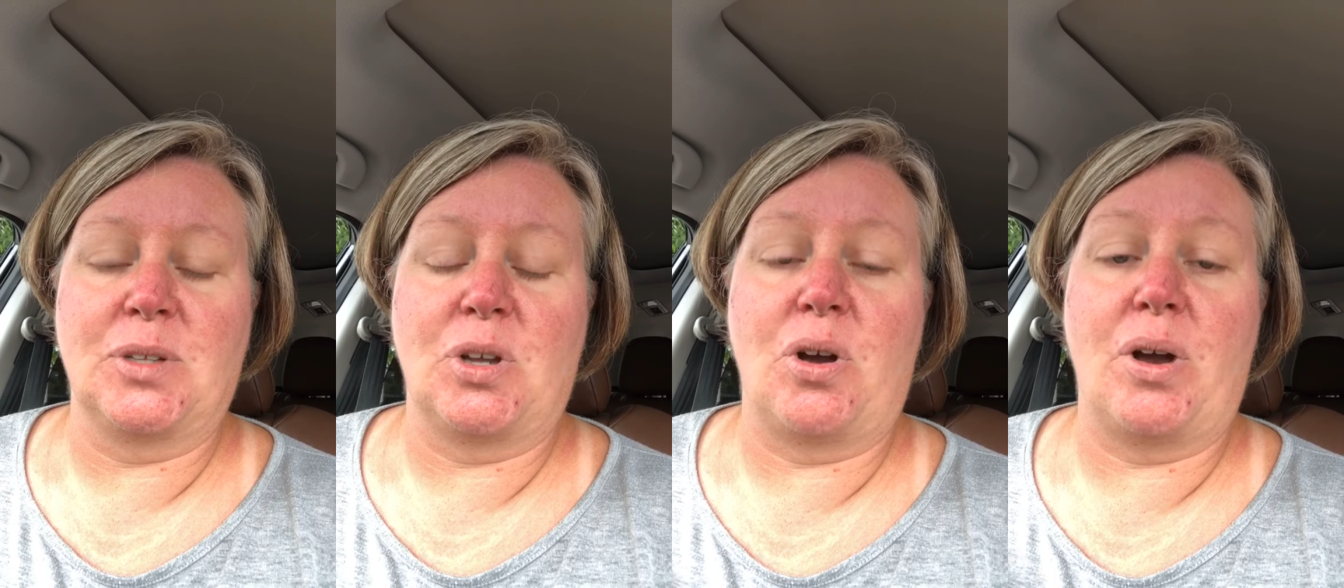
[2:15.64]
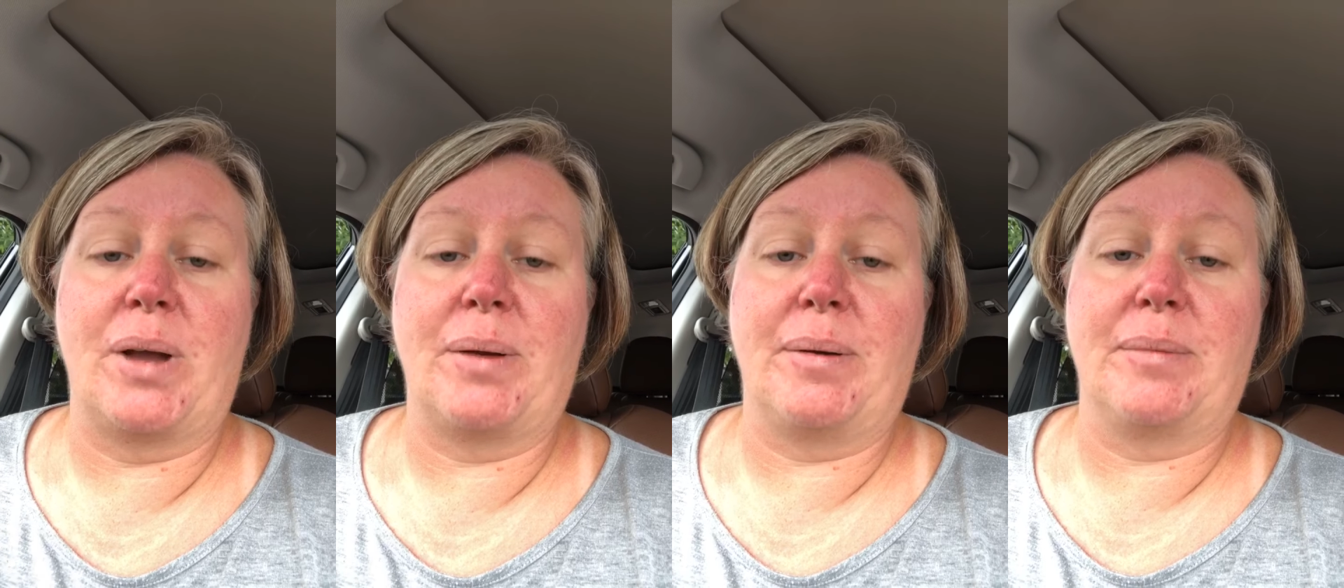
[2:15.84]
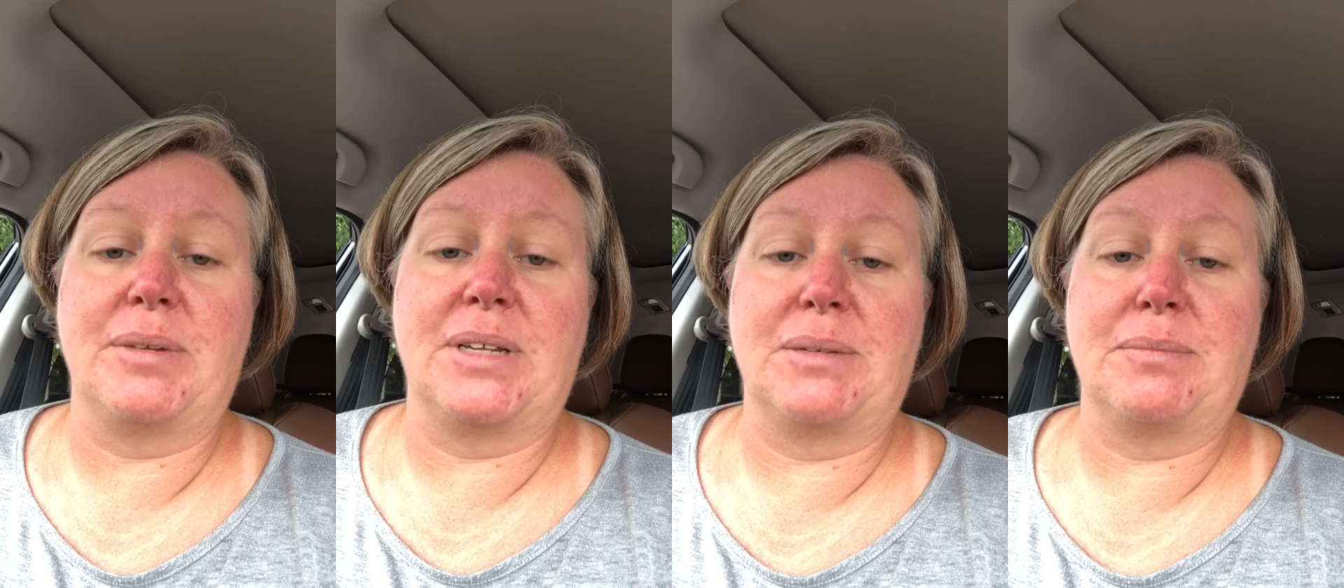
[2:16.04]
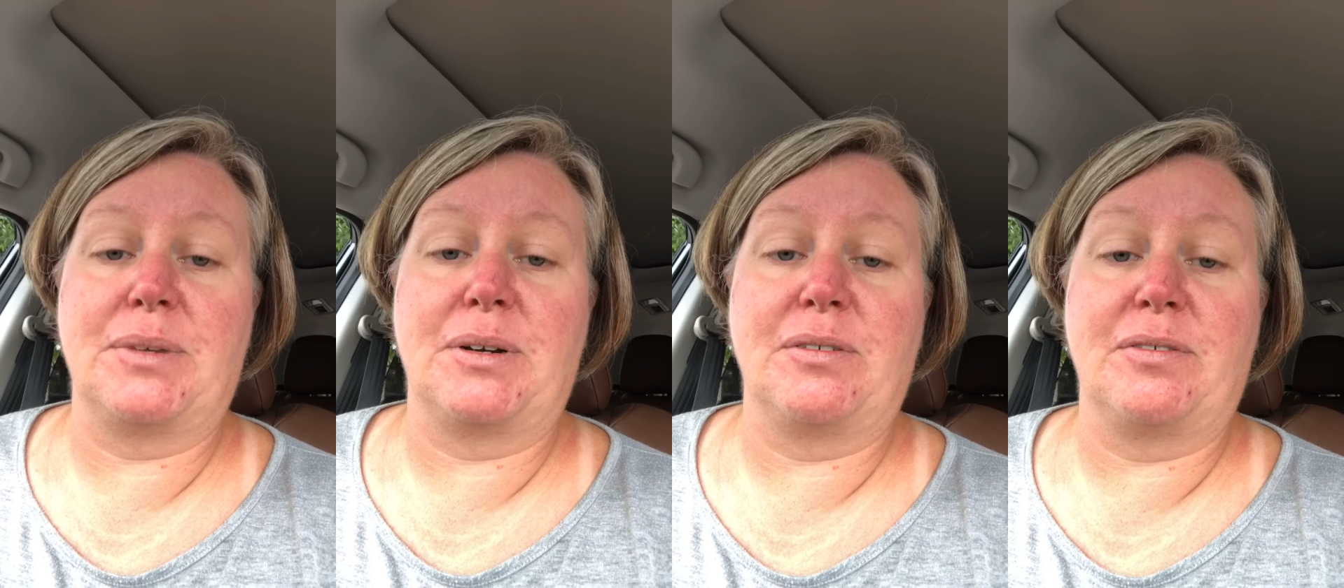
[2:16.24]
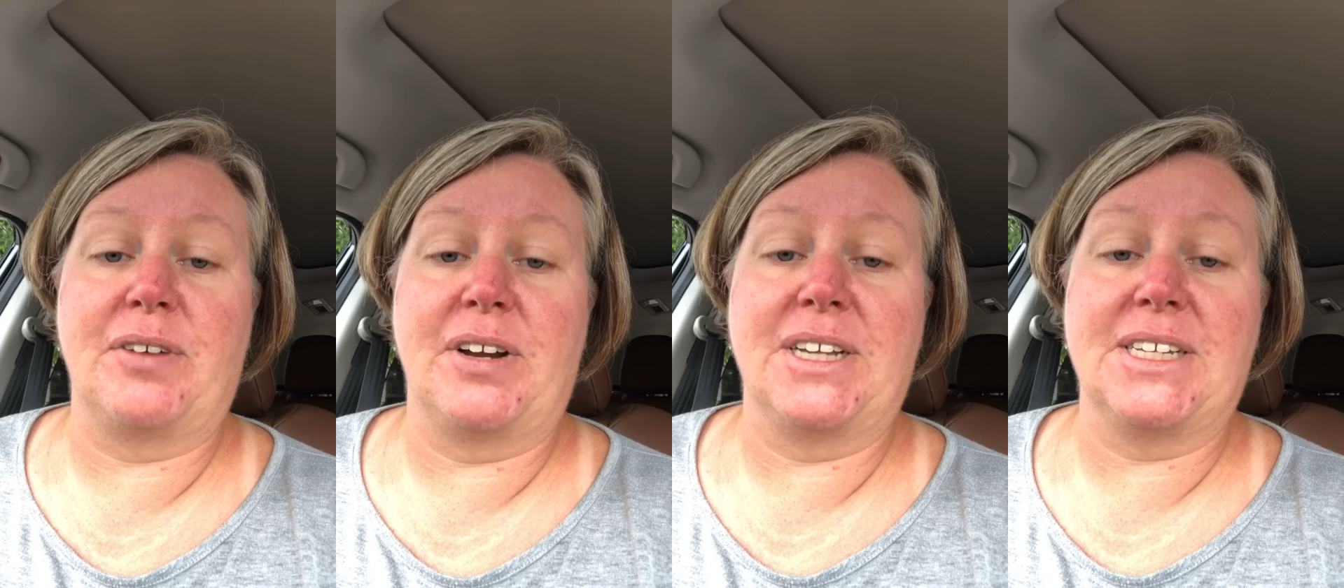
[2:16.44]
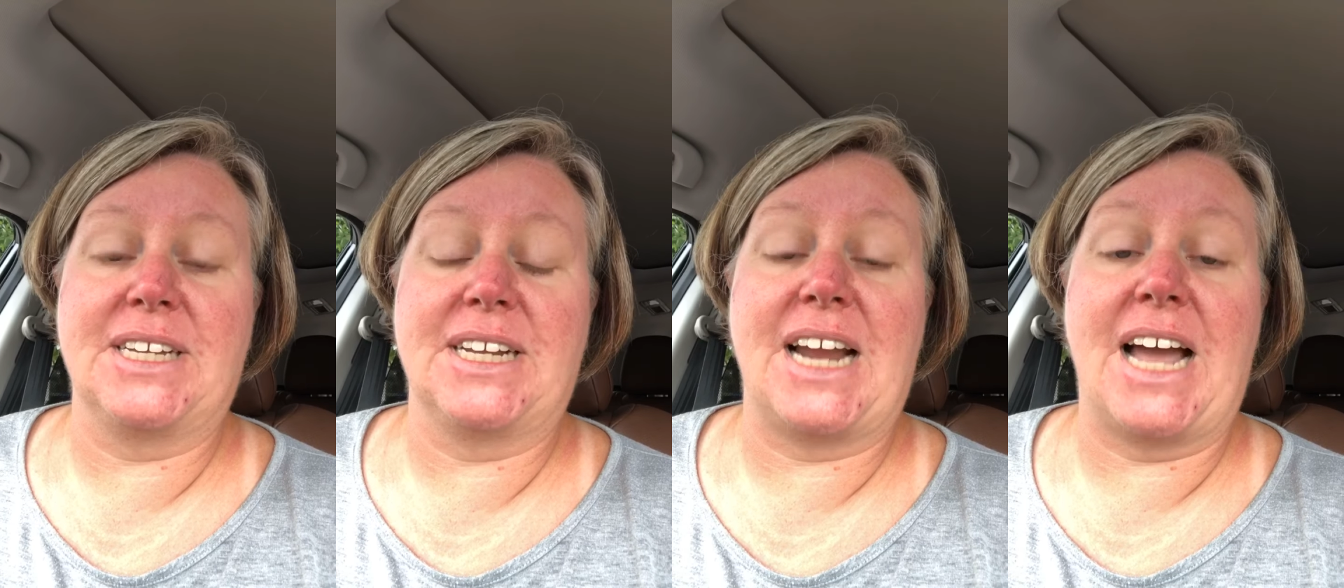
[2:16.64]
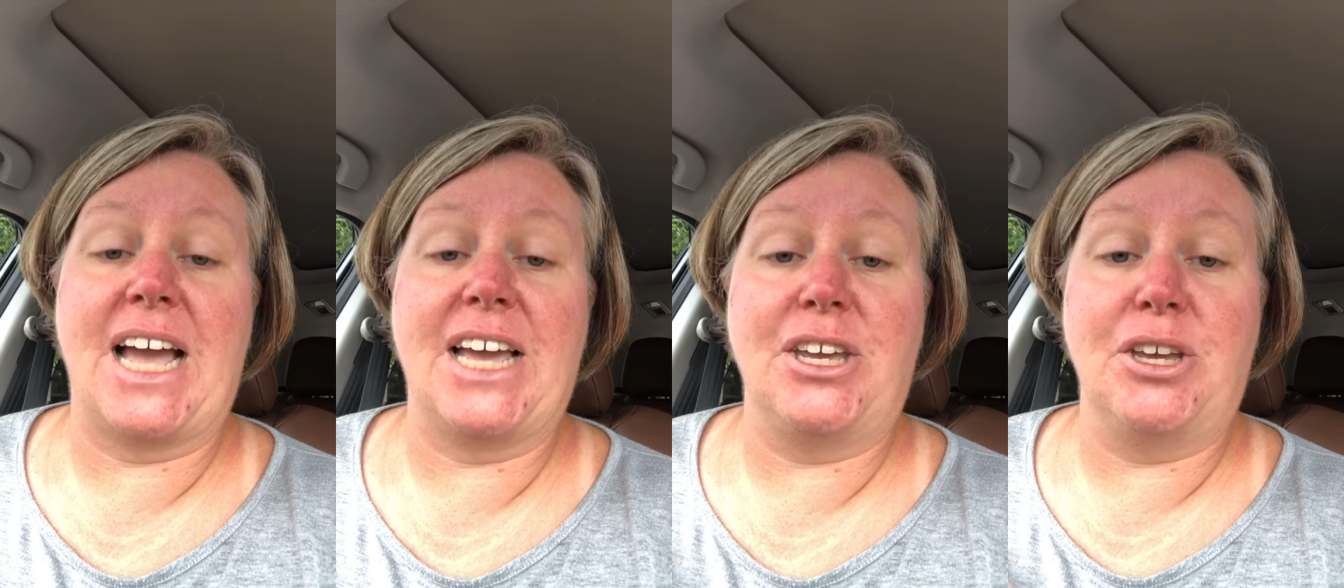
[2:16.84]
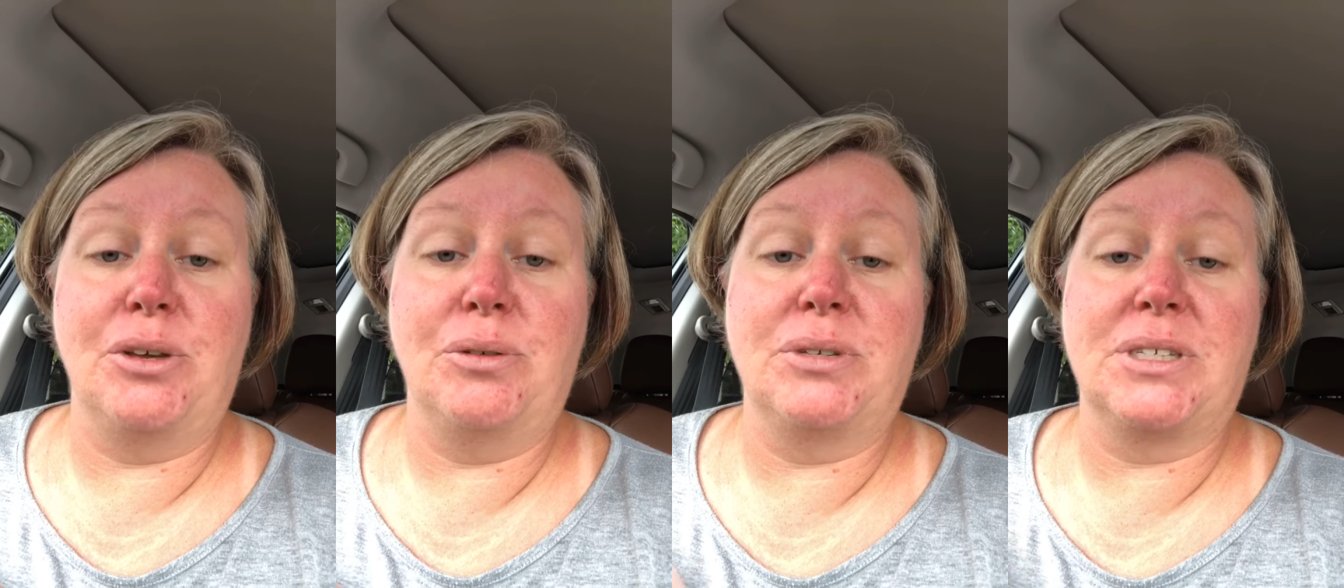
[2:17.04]
All right, let me rephrase it. I
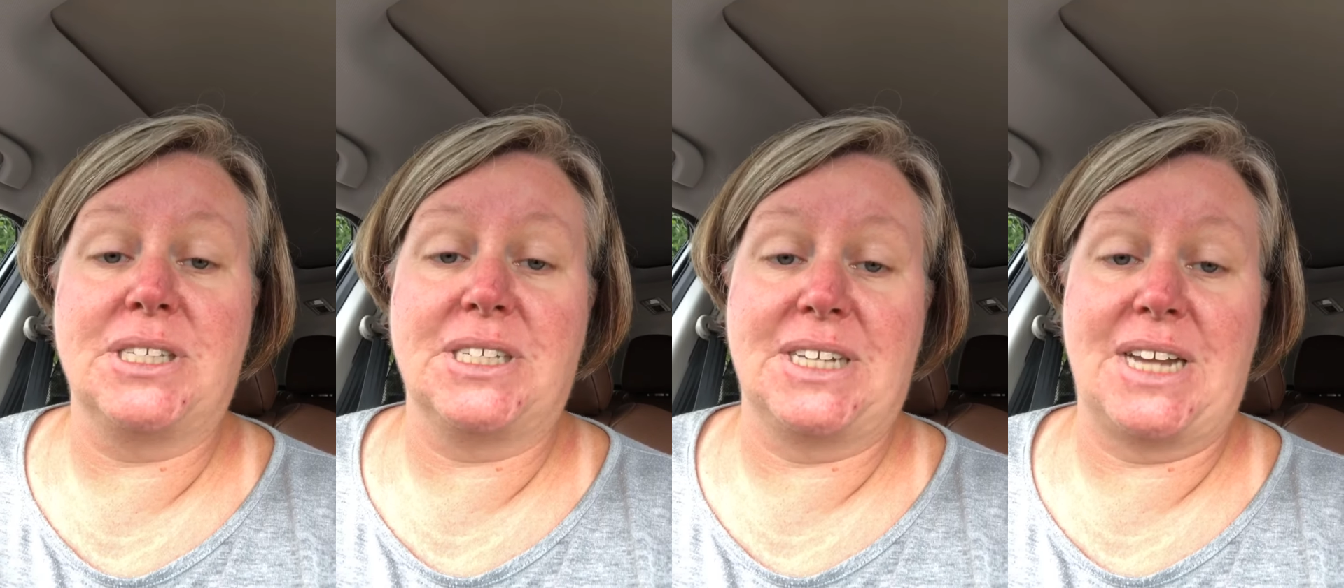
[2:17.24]
used